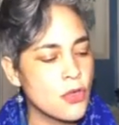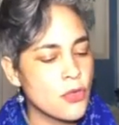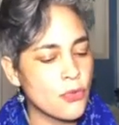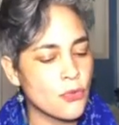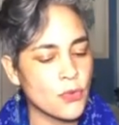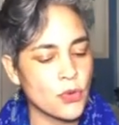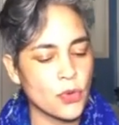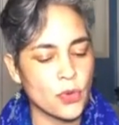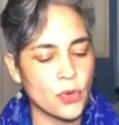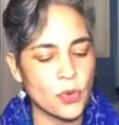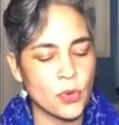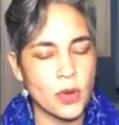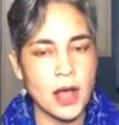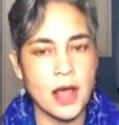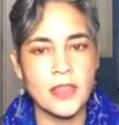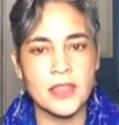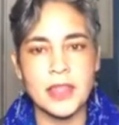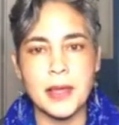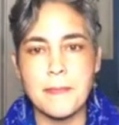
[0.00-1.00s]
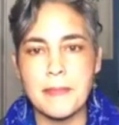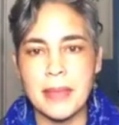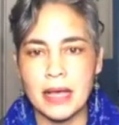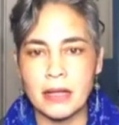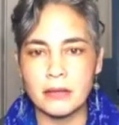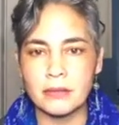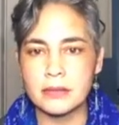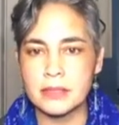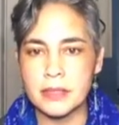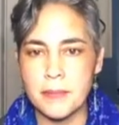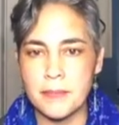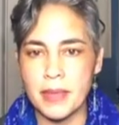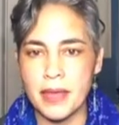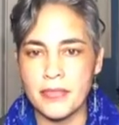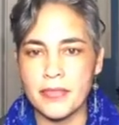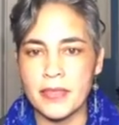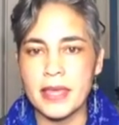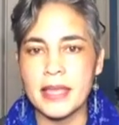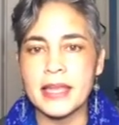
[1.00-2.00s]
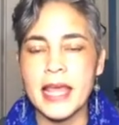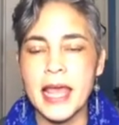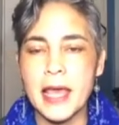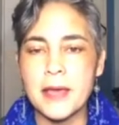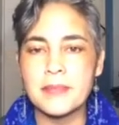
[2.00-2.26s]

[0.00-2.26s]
through the MELT method,